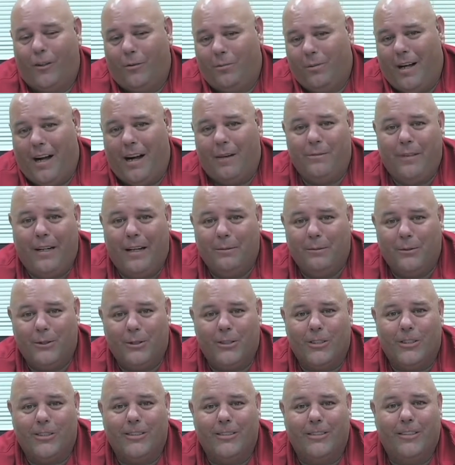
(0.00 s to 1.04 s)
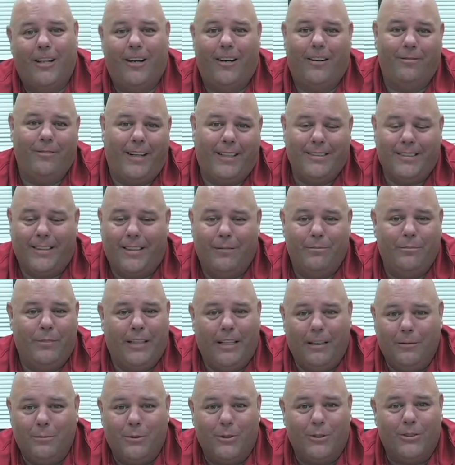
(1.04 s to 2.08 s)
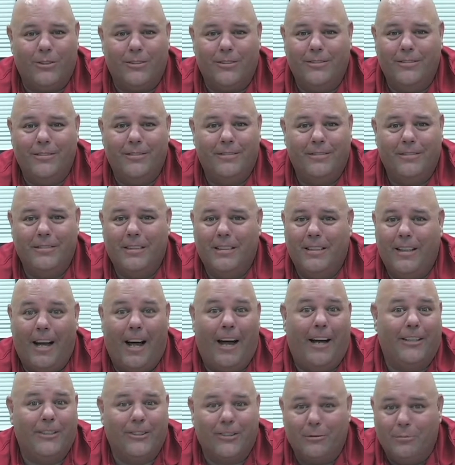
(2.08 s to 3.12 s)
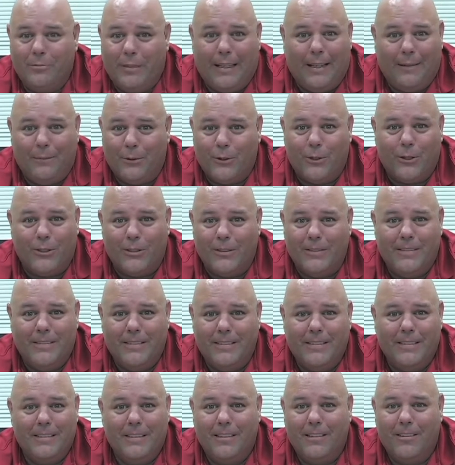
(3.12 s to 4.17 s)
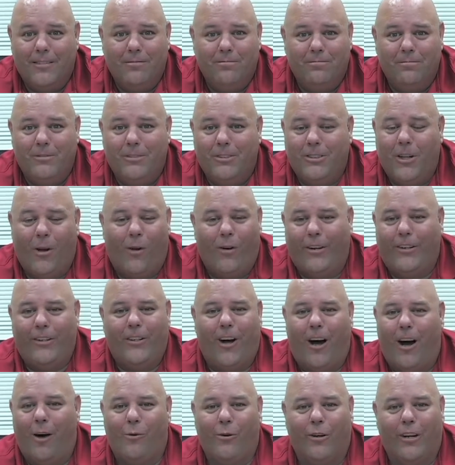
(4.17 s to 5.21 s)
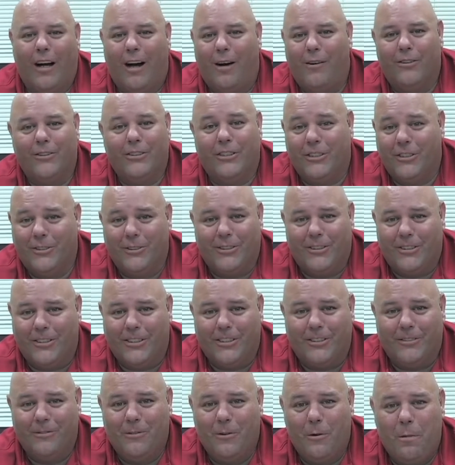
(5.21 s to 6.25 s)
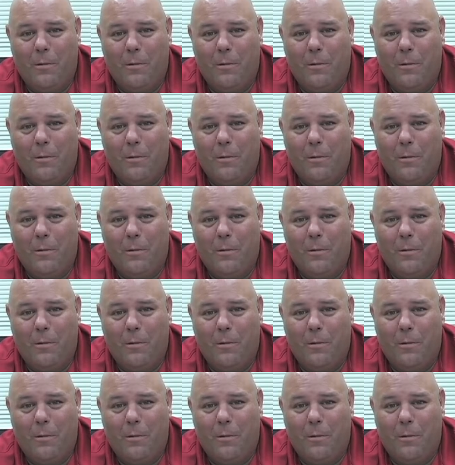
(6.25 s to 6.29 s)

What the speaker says: black people, Mexican people, Asian people, totally not what I was used to.